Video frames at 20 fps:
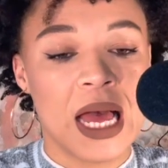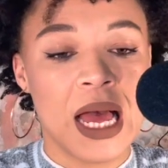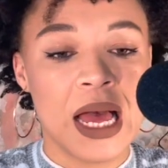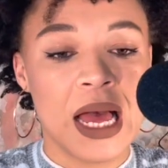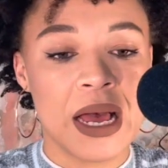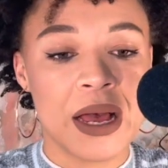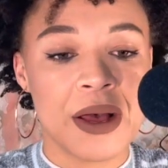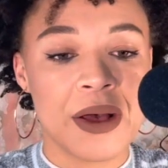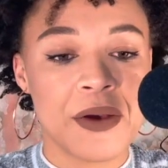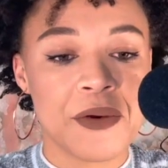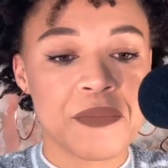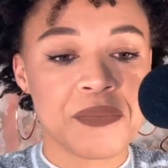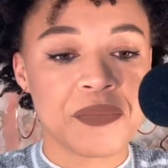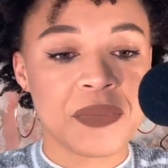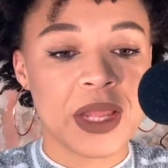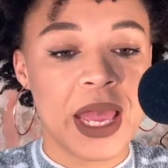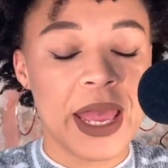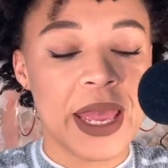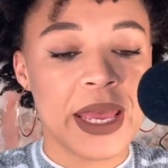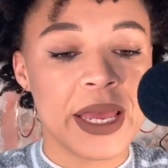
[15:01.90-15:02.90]

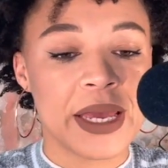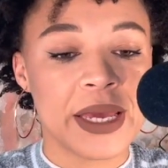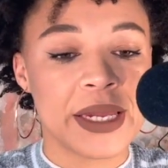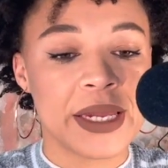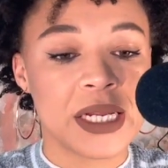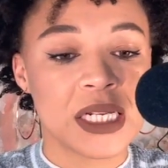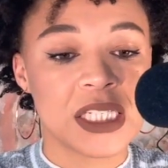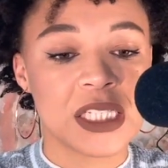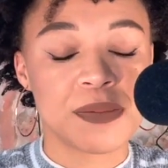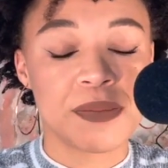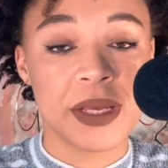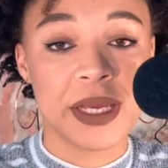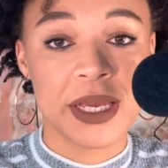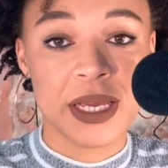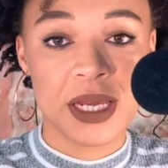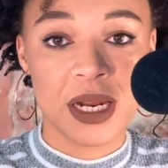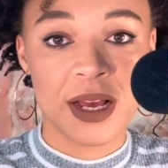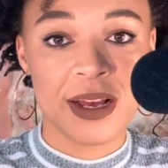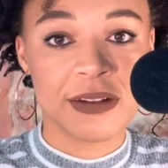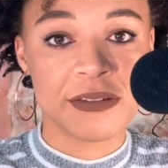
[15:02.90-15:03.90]
And
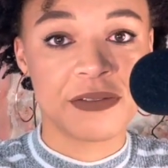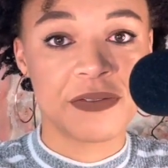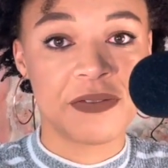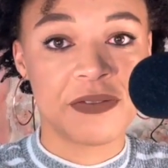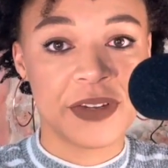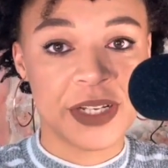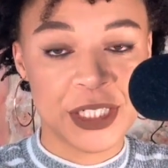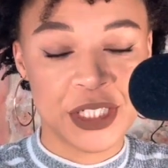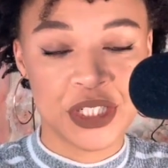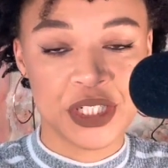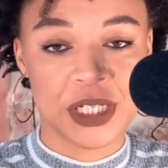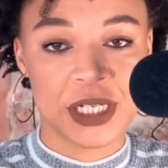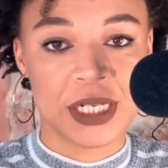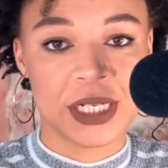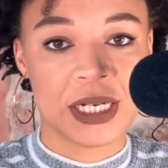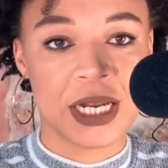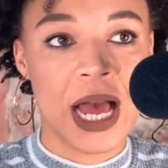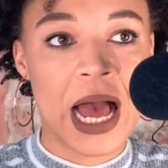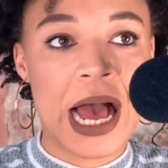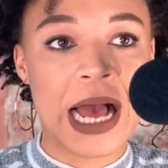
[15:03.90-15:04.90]
speaking of
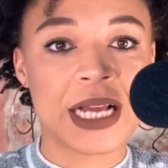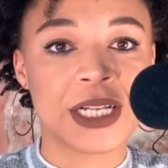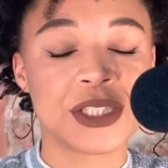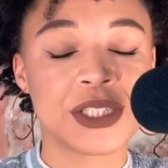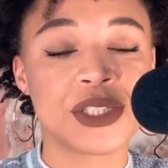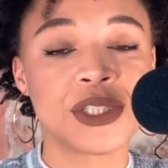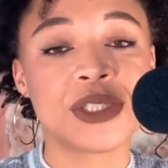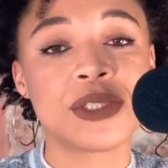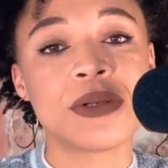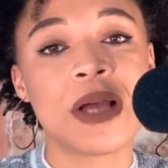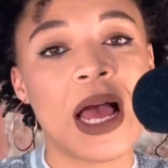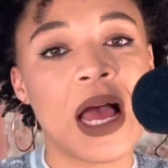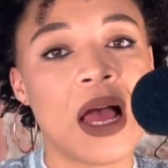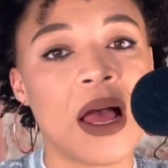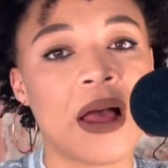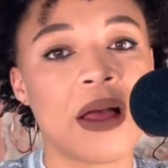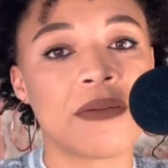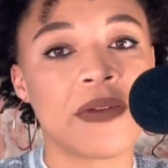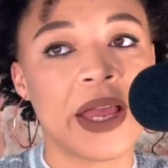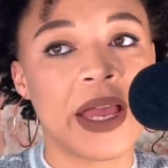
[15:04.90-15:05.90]
vision, I do
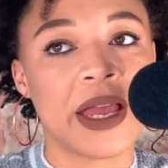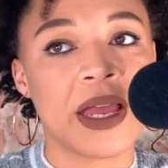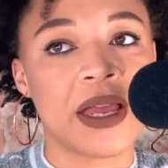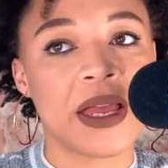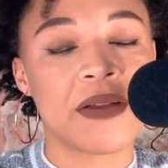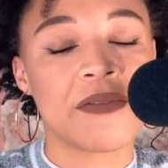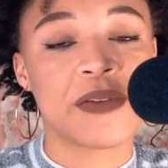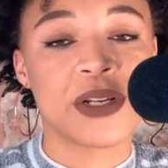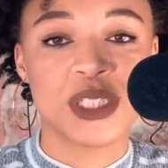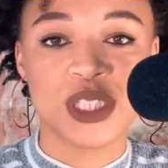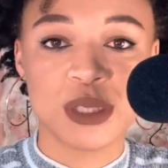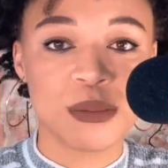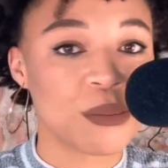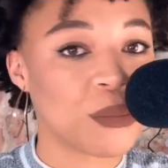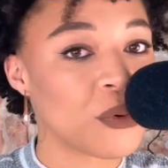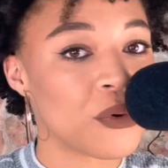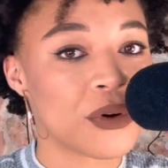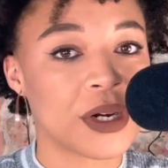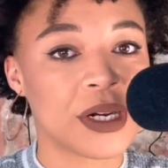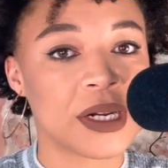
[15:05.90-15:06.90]
have a vision
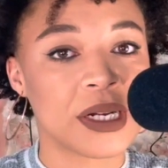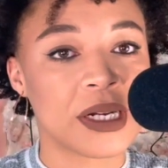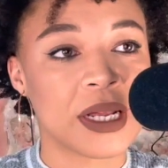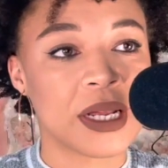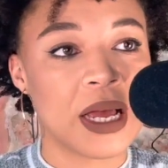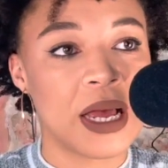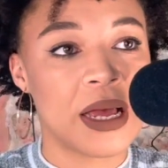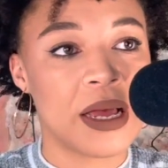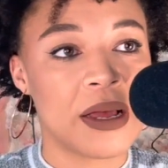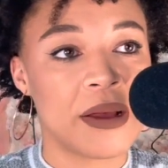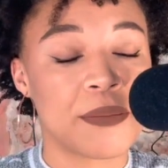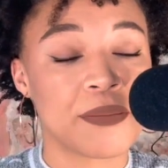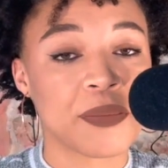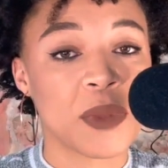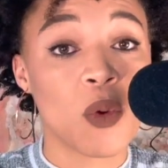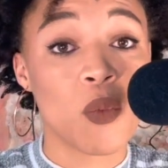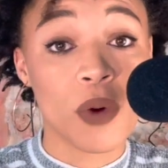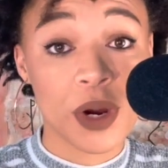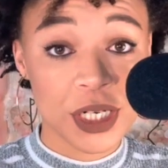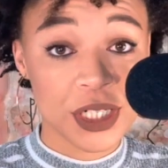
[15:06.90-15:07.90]
board
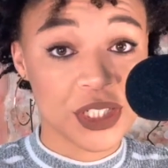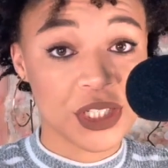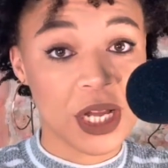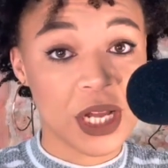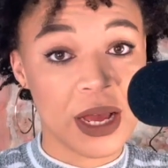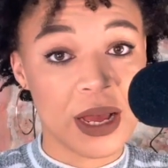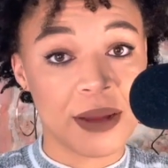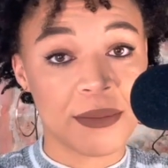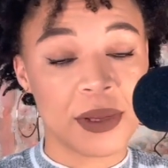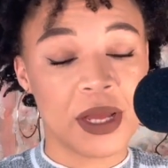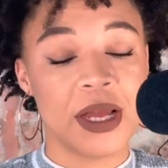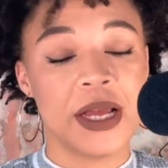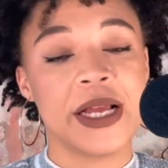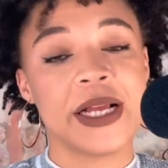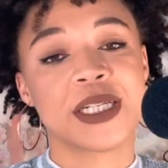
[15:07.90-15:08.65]
workshop.